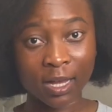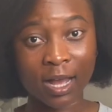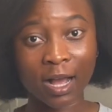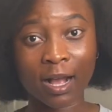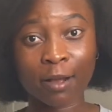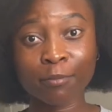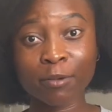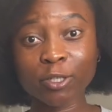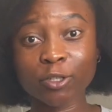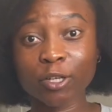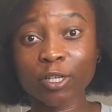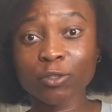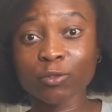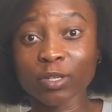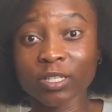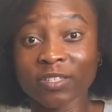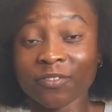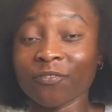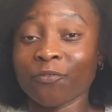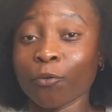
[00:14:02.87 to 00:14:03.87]
I'm measuring
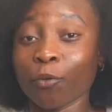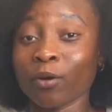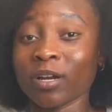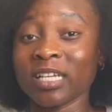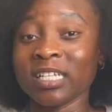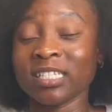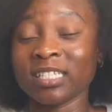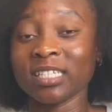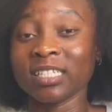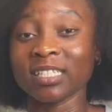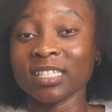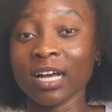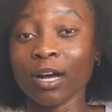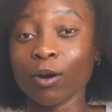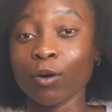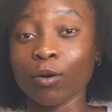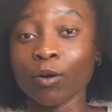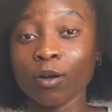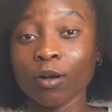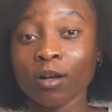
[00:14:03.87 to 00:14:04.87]
24 inches now.